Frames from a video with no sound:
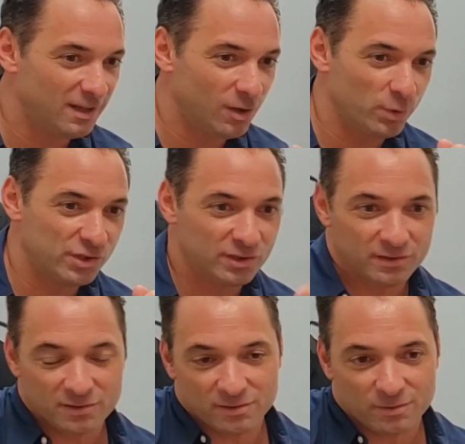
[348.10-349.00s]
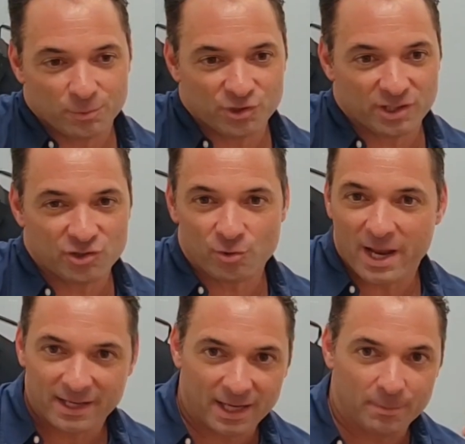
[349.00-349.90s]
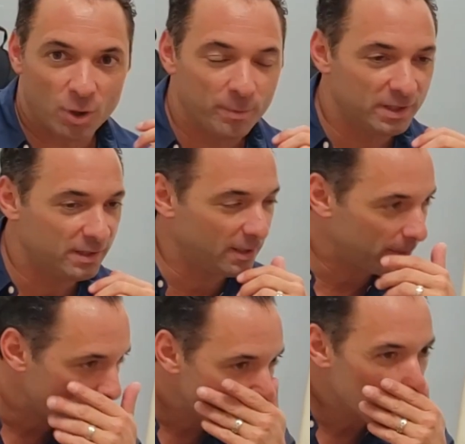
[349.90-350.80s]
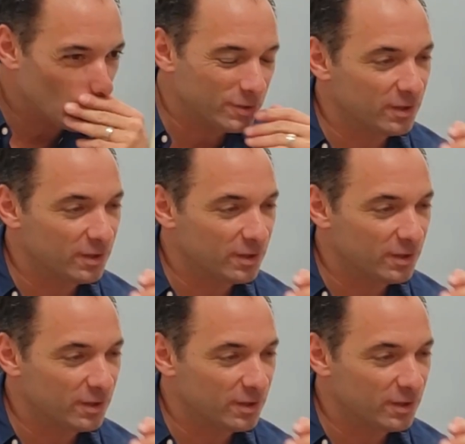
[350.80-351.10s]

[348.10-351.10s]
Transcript: You know, which could strike at any moment. You know, which